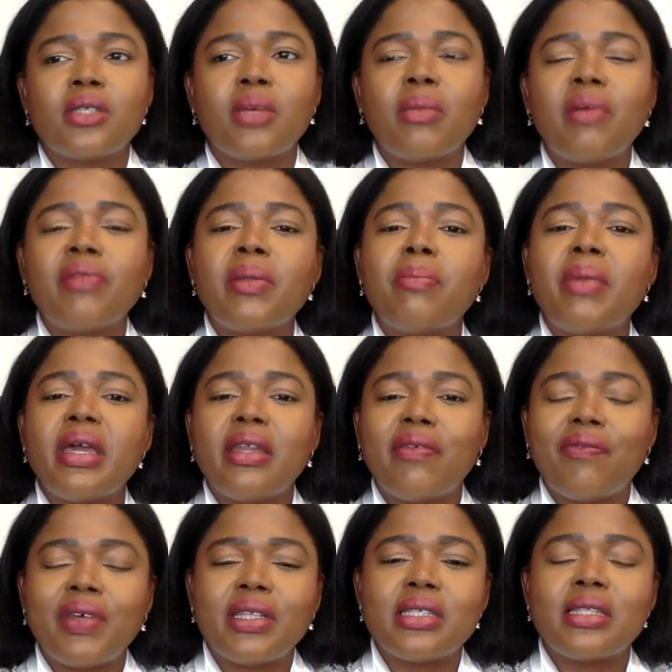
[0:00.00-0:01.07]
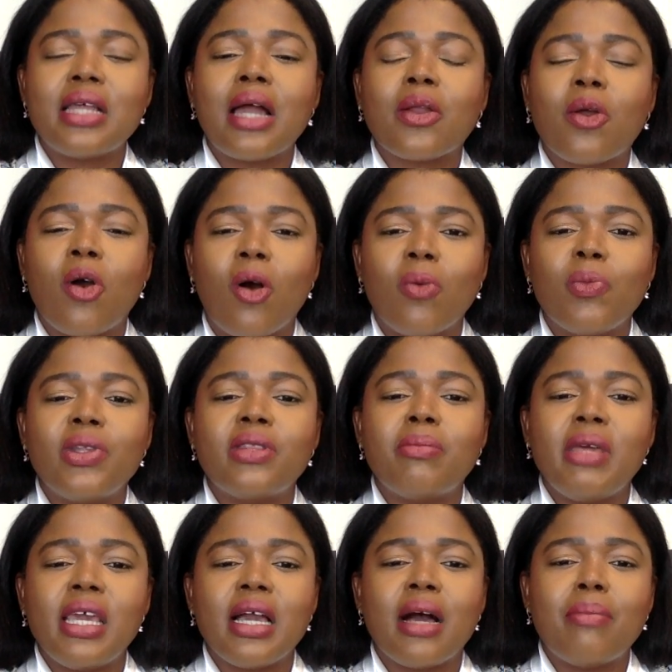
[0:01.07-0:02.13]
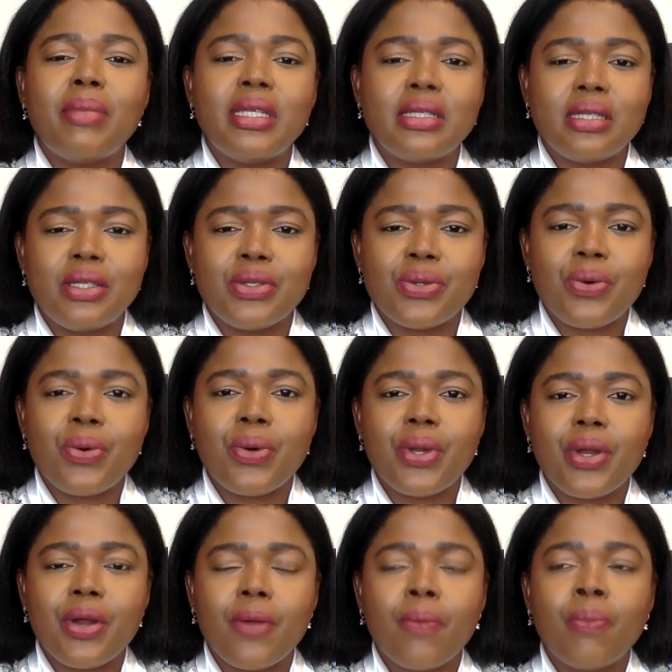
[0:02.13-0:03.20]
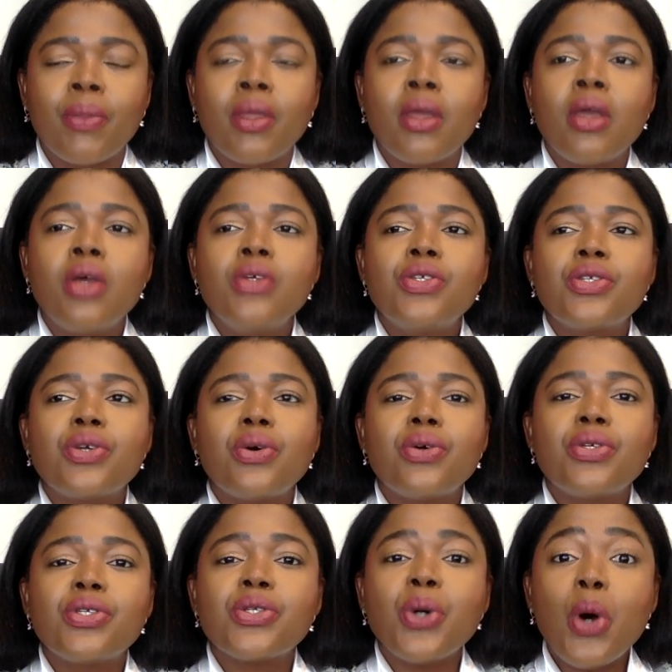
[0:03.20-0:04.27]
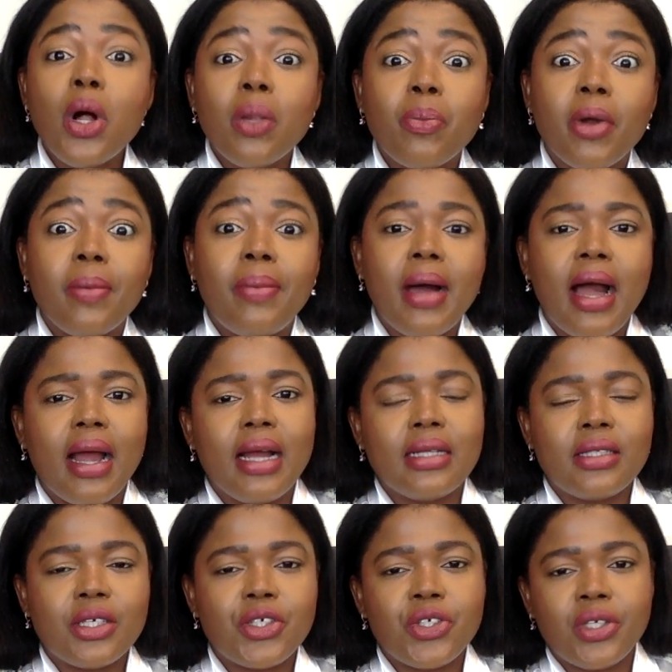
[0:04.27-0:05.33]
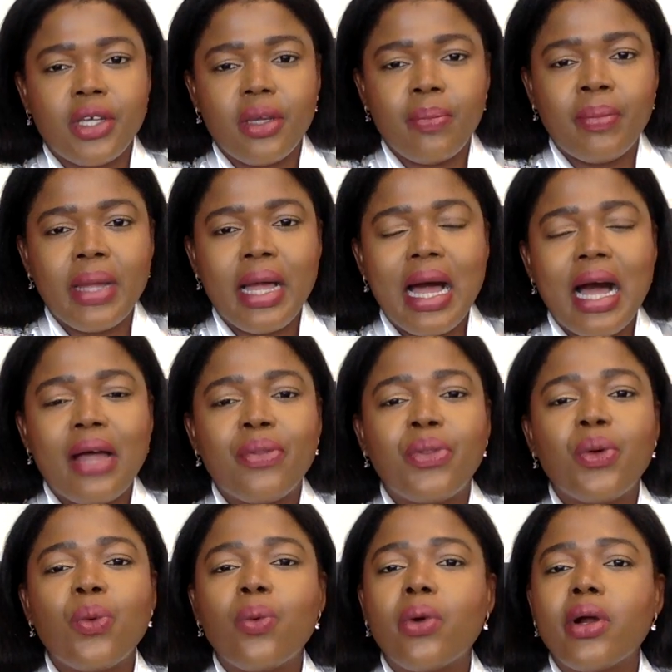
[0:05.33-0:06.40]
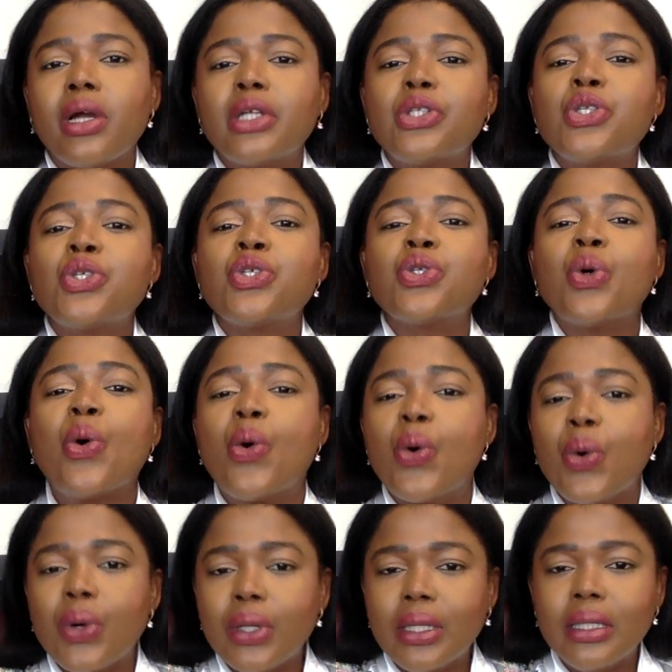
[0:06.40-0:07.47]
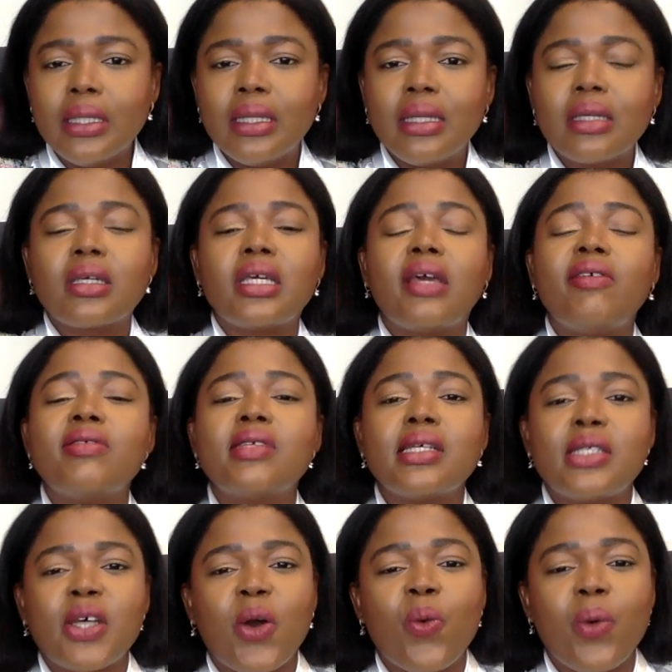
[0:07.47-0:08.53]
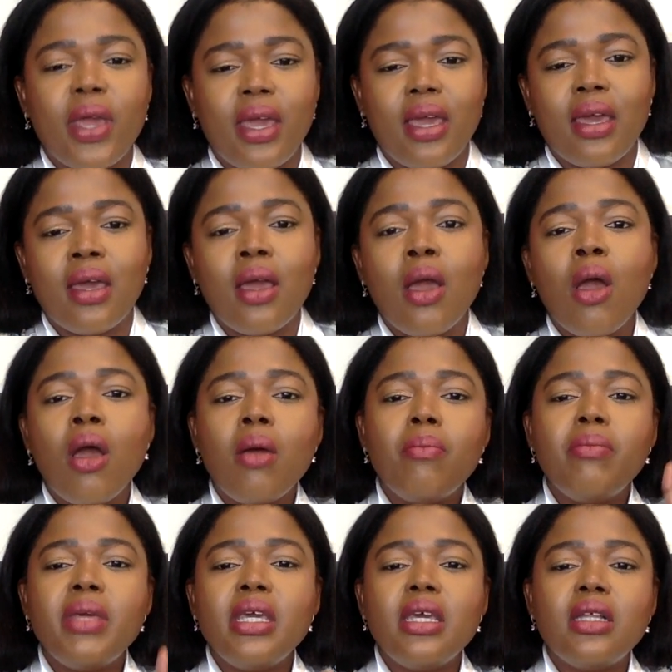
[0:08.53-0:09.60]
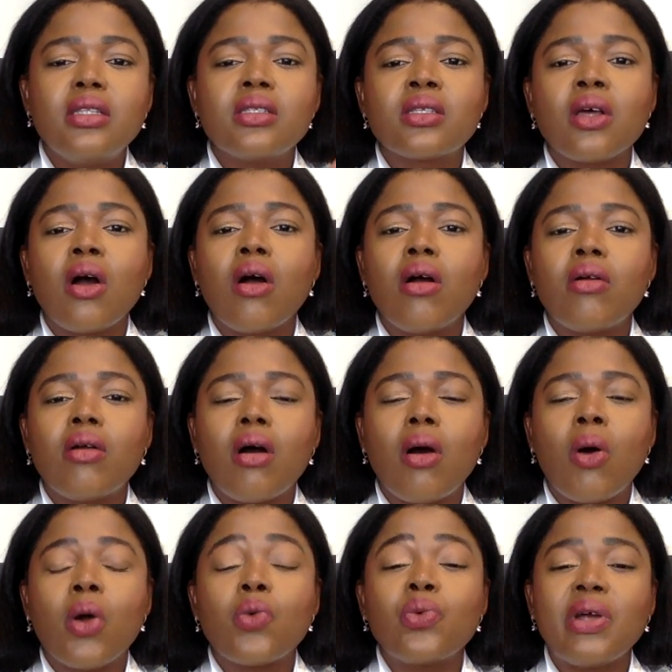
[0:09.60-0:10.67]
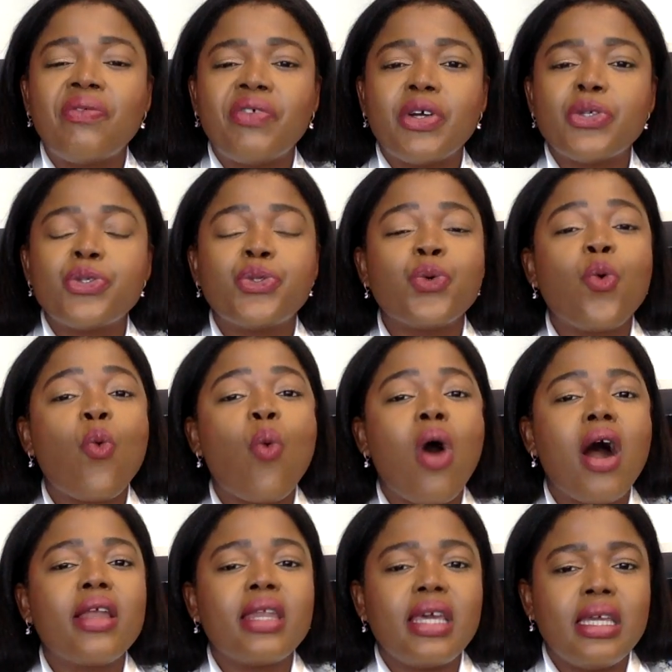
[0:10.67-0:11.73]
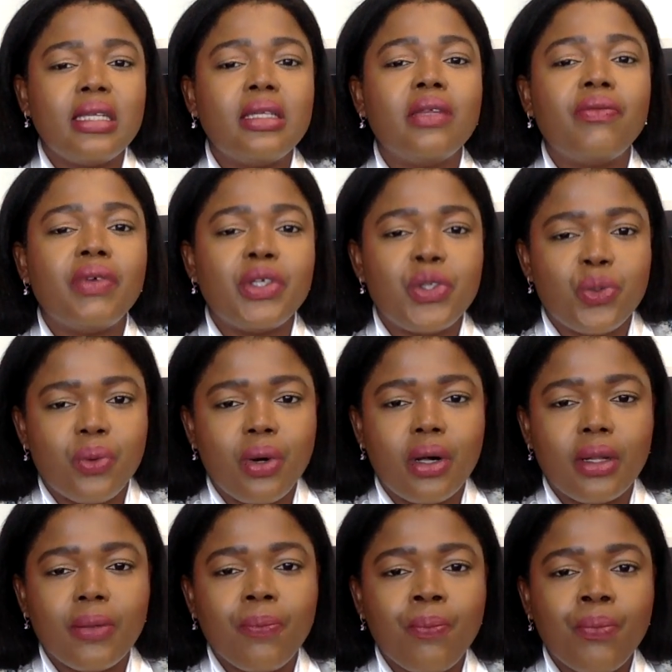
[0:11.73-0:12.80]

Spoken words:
of the benefits that come with being a business owner. So sole proprietorship, and the word sole gives it away, means or refers to one individual.